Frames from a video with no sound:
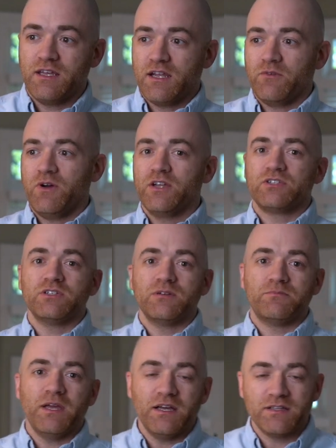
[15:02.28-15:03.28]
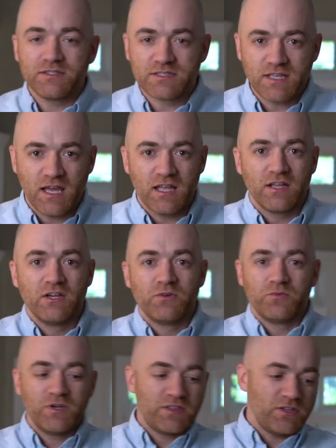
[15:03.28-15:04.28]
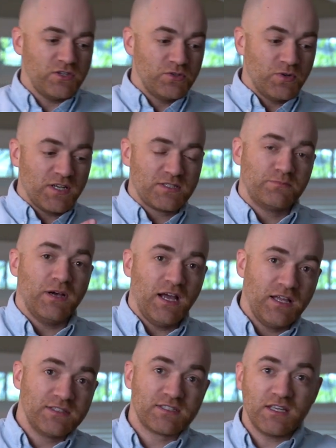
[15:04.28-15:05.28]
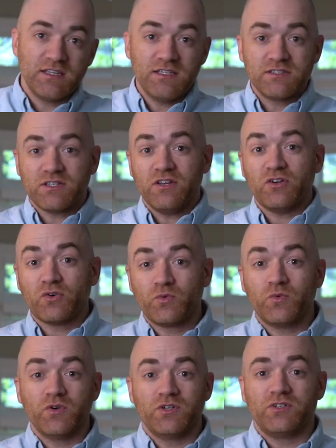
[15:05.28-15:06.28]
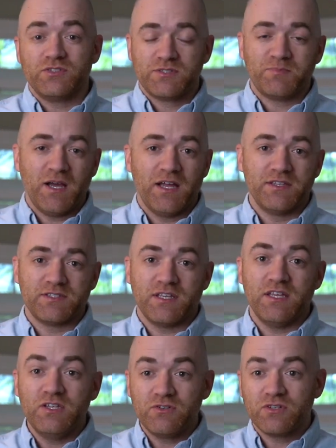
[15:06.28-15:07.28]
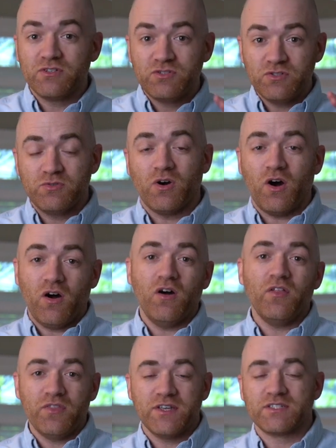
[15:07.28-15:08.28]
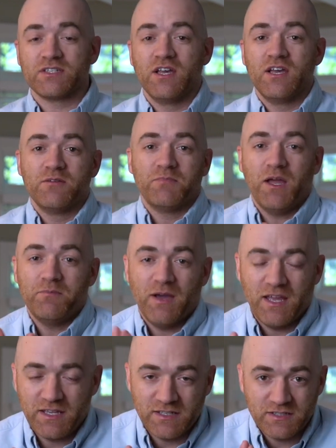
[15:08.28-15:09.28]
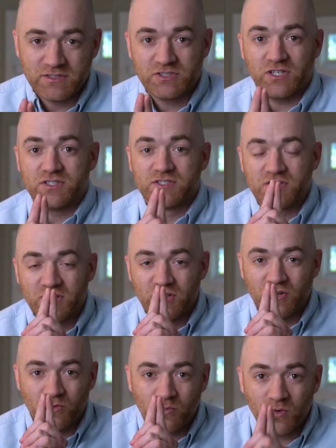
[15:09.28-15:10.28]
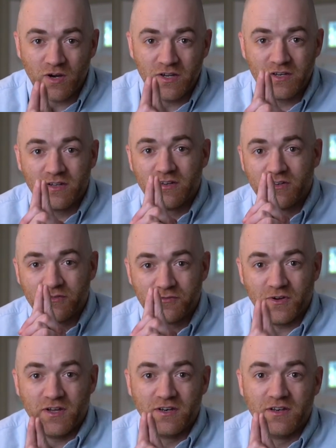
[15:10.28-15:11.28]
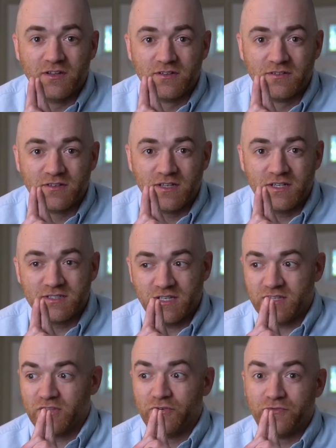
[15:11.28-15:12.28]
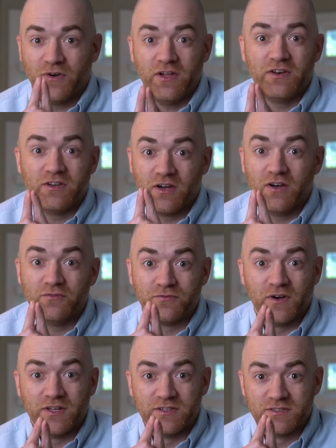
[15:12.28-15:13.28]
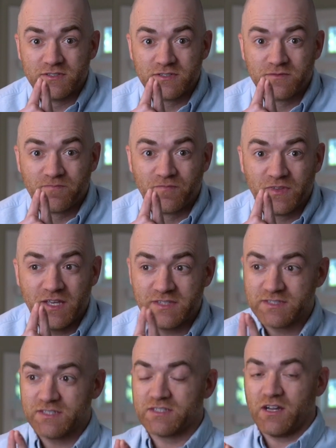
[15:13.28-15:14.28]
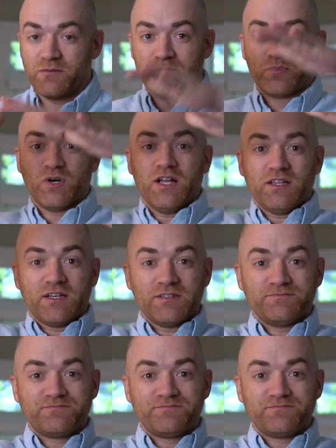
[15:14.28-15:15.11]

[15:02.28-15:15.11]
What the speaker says: then I want you to balance that with US bonds and the entire world's bonds. And you can do all this by buying just one fund. It is like the fund of funds. It's this umbrella.